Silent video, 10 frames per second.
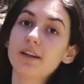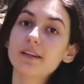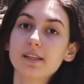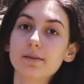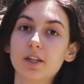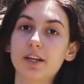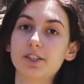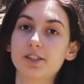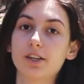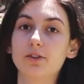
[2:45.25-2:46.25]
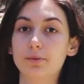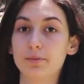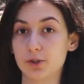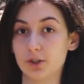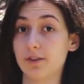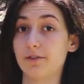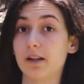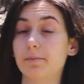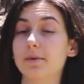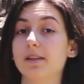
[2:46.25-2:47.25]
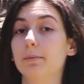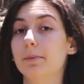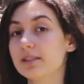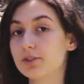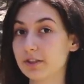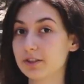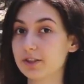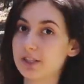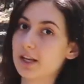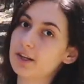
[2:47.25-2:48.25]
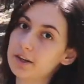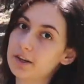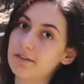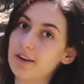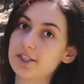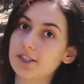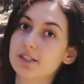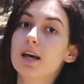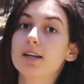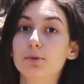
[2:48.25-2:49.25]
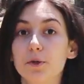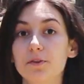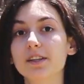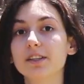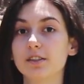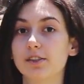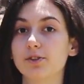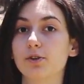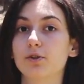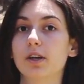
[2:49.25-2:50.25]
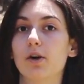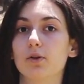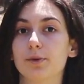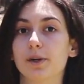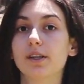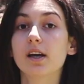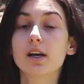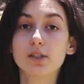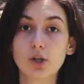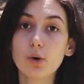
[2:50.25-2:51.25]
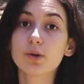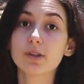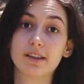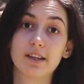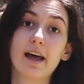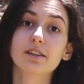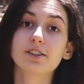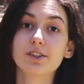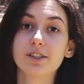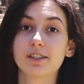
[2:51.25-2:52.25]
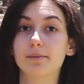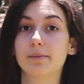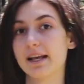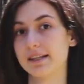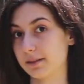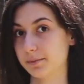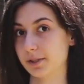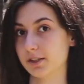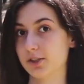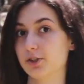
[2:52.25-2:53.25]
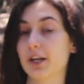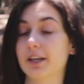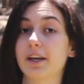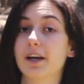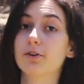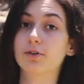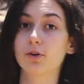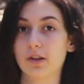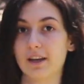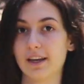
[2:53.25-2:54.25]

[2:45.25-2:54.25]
Running simulations contributes to developing the best strategies and interventions to prevent and control the outbreak, so that the healthcare system has the ability to take care of all the